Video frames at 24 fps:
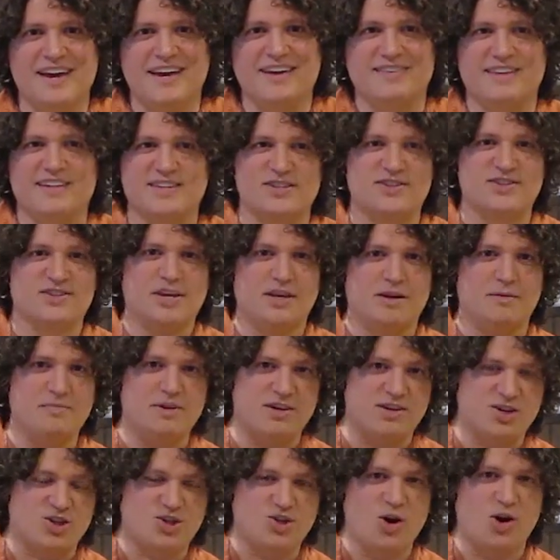This is going to be
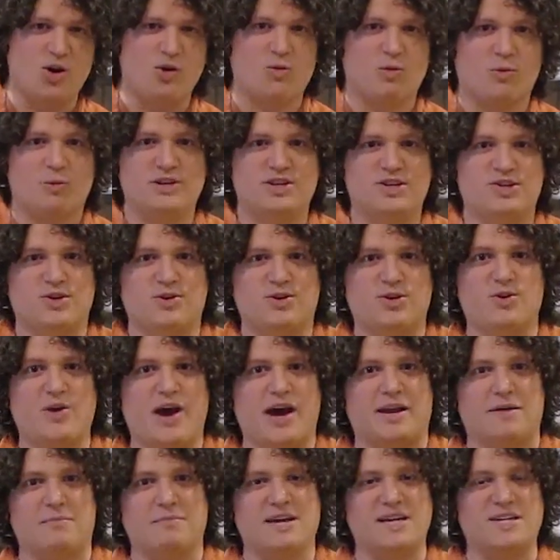a show where we show you how
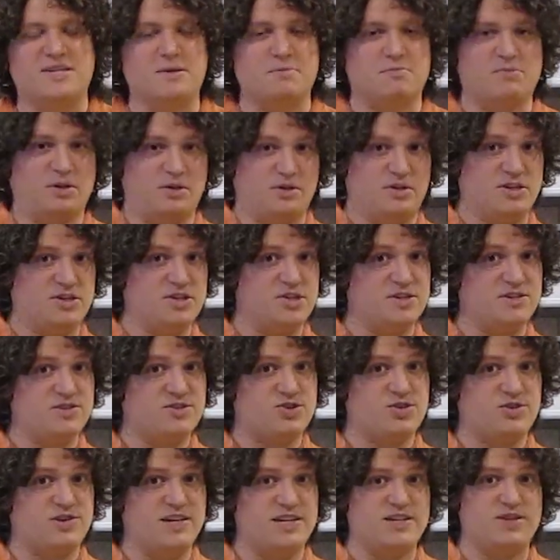to make some delicious
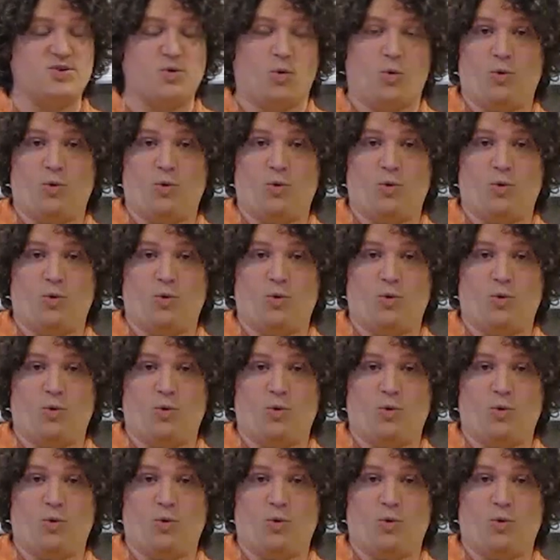treats